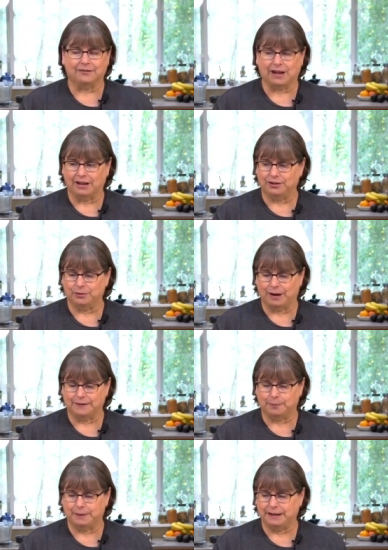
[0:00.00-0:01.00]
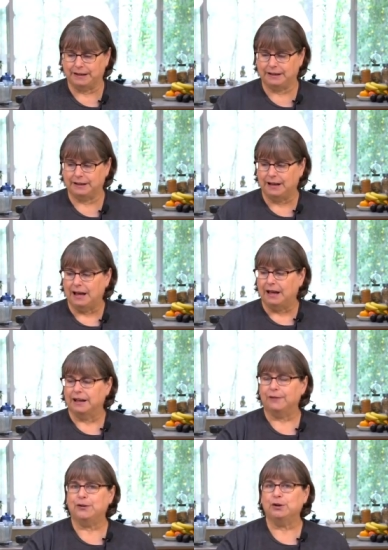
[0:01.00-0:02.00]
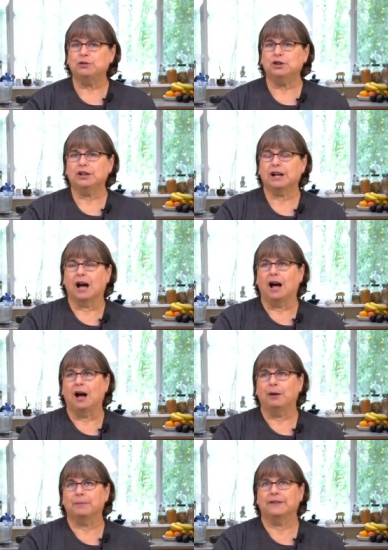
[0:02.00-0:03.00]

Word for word: I've got your recipe. If you look up,